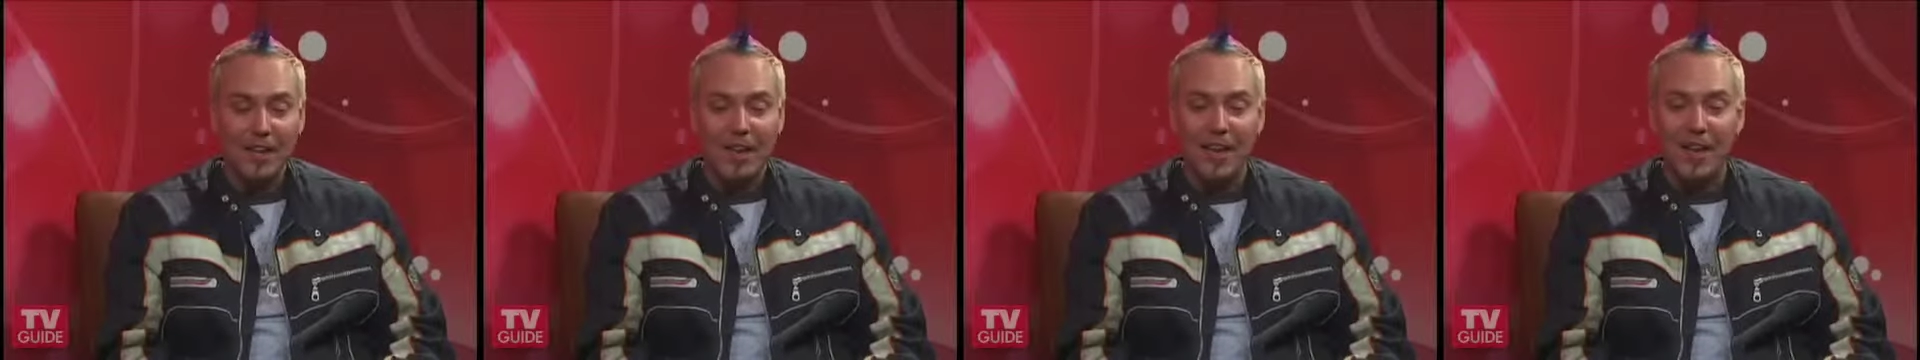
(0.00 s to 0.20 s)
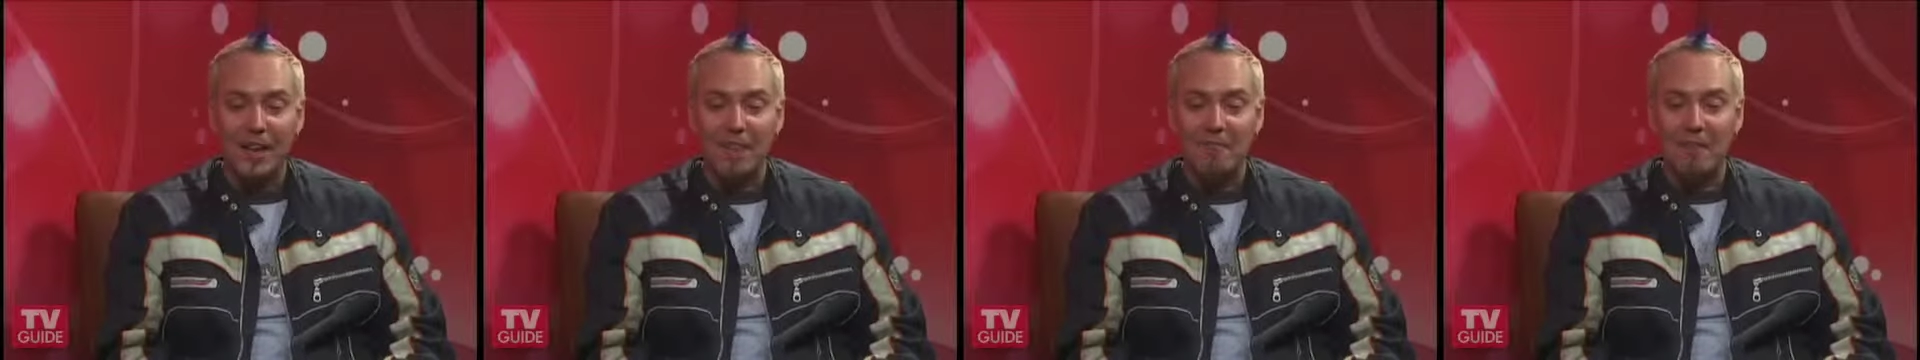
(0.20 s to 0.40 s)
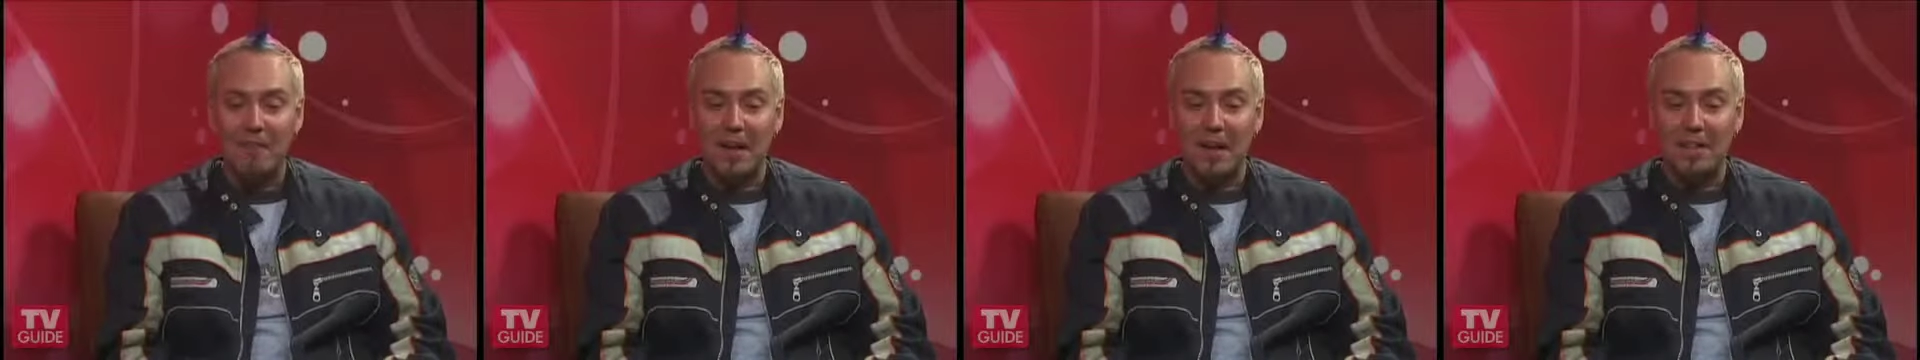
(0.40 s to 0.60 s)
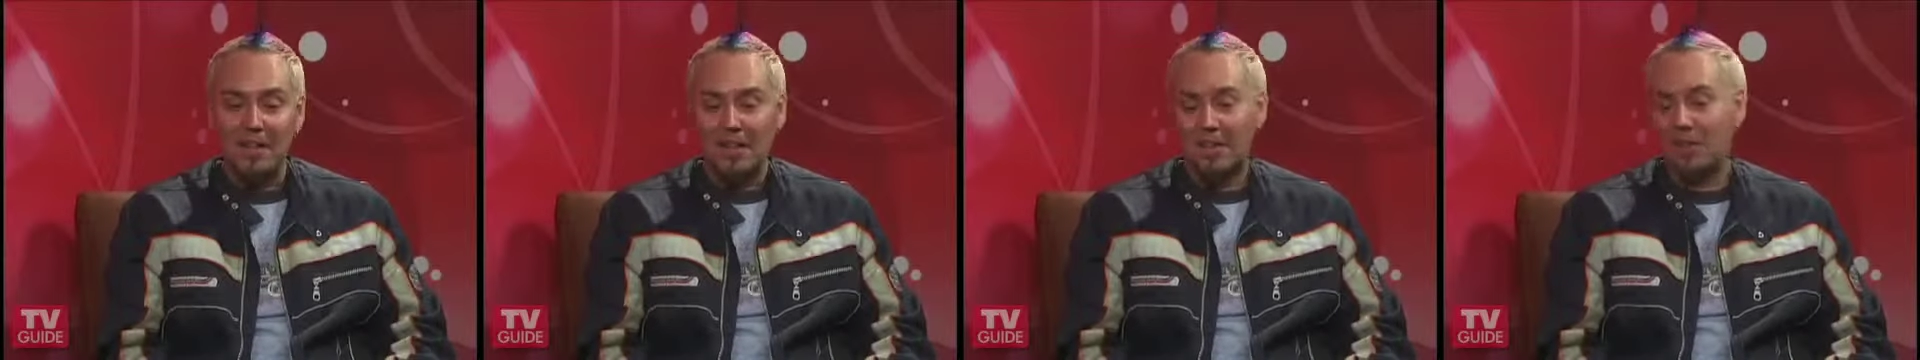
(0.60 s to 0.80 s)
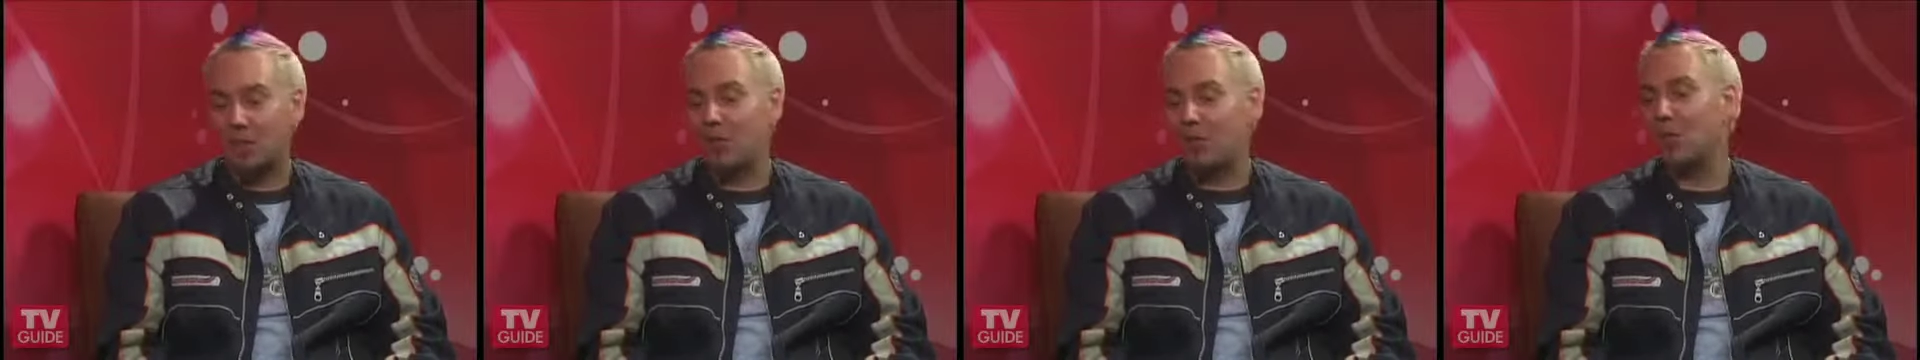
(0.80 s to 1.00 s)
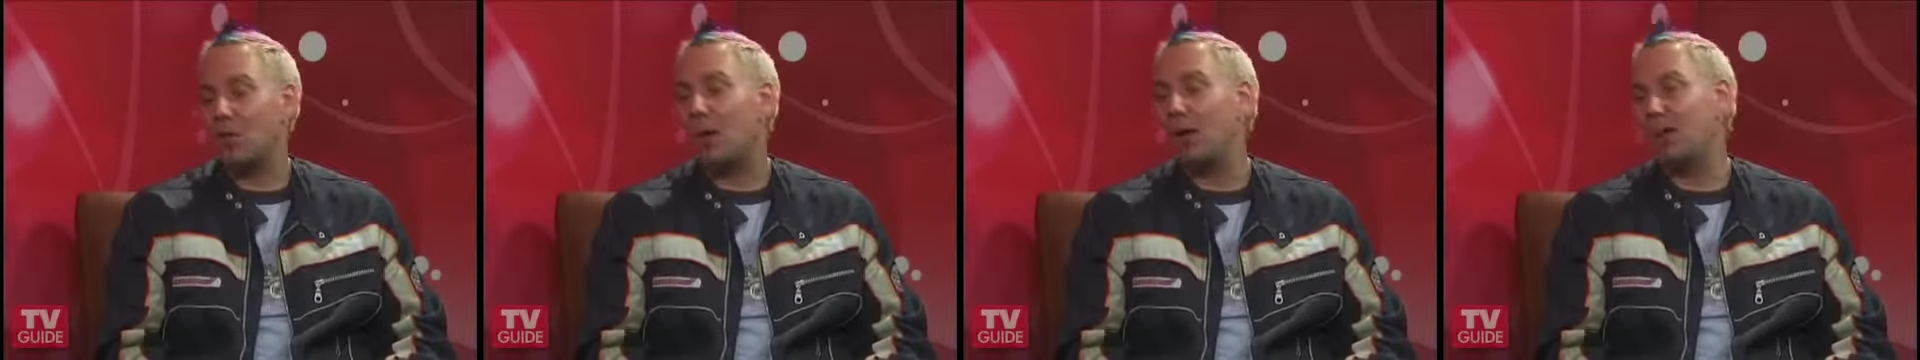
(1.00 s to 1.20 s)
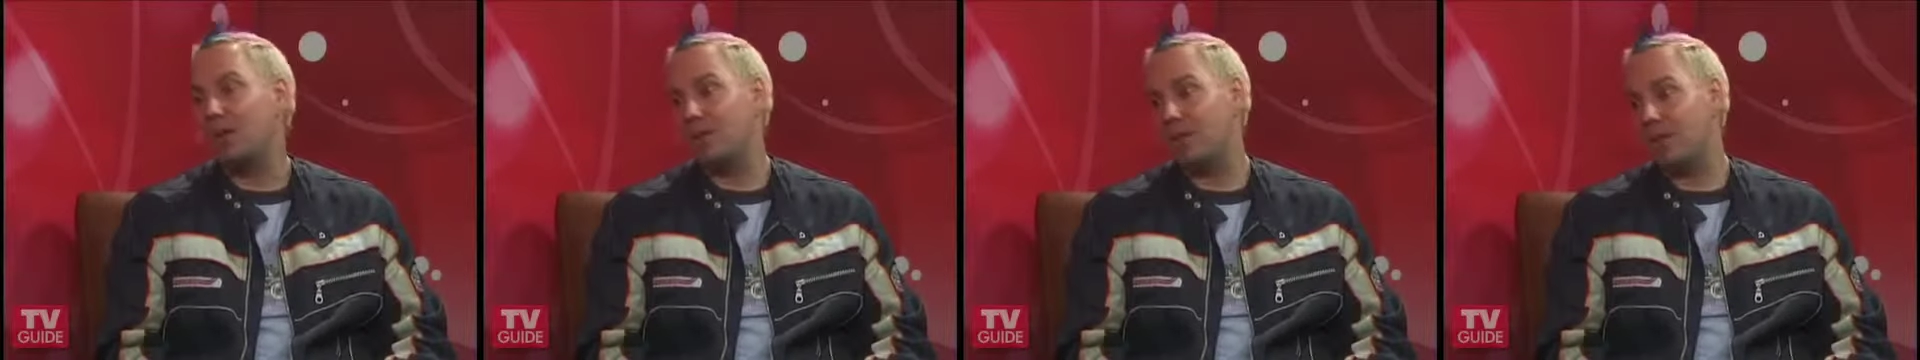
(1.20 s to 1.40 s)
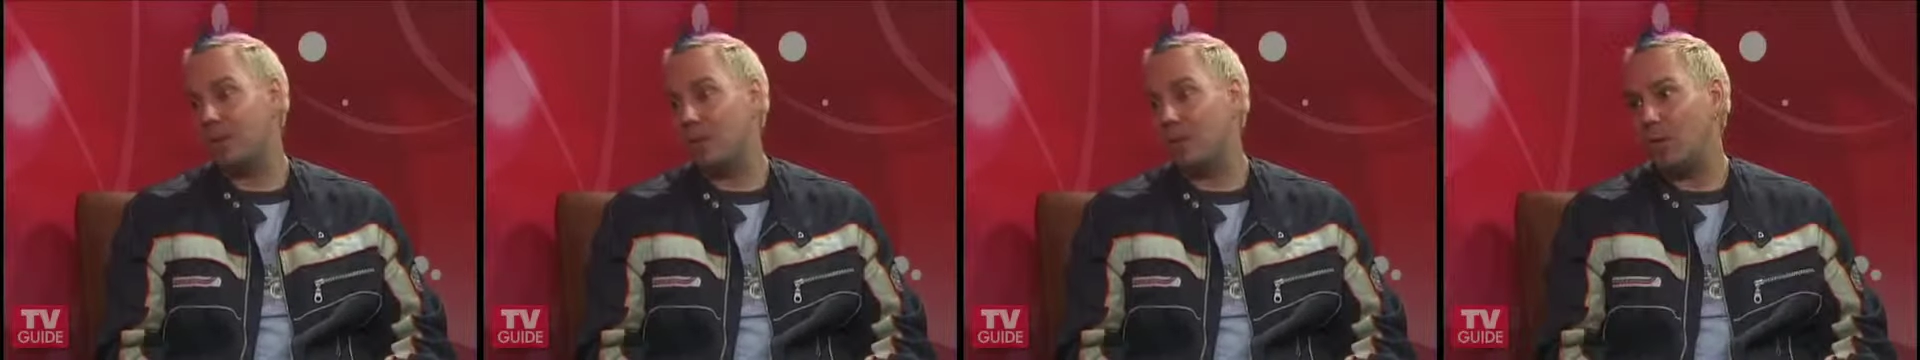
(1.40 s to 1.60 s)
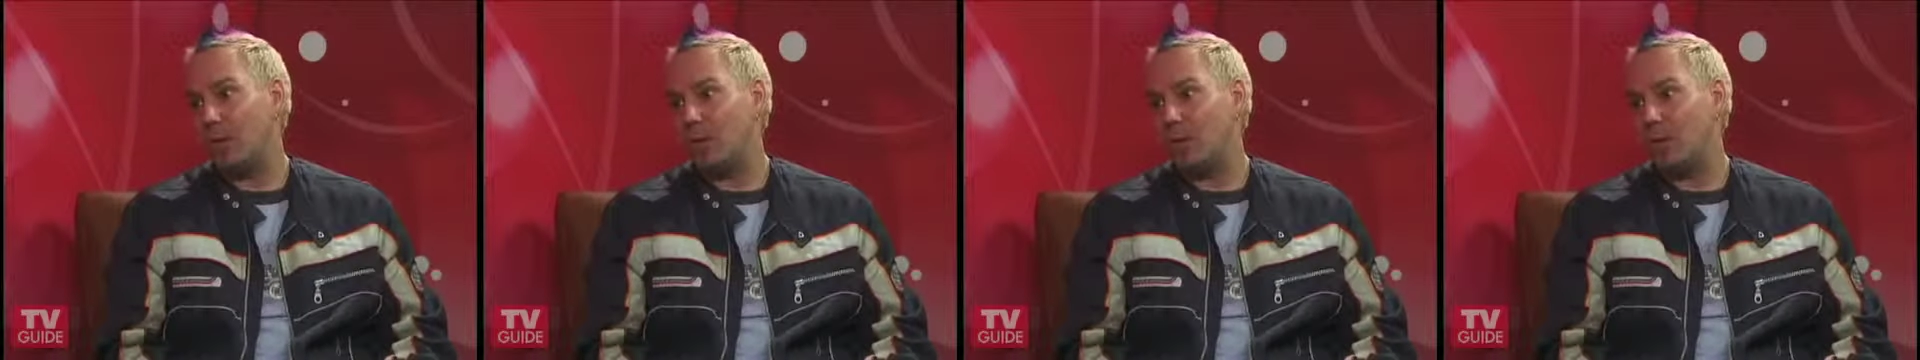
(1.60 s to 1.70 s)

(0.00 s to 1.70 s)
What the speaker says: I said to Jarrell, listen,